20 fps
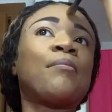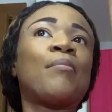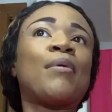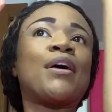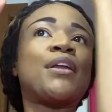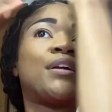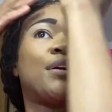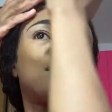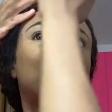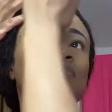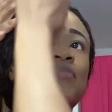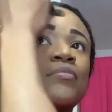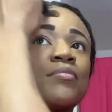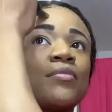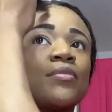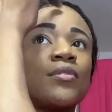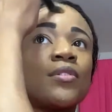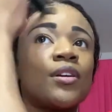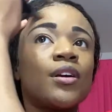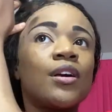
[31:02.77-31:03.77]
like button.
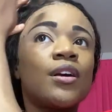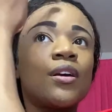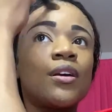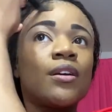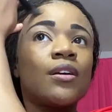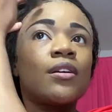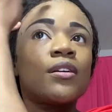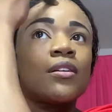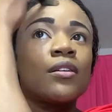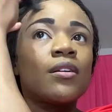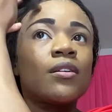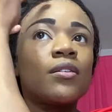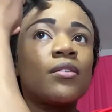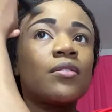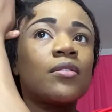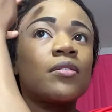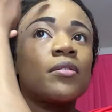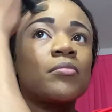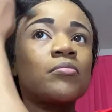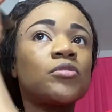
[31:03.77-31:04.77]

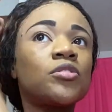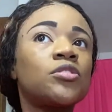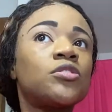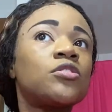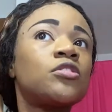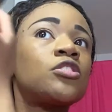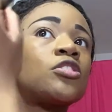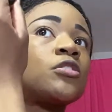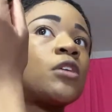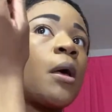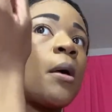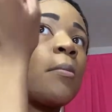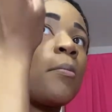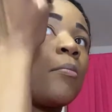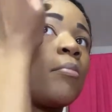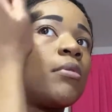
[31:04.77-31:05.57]
I'm just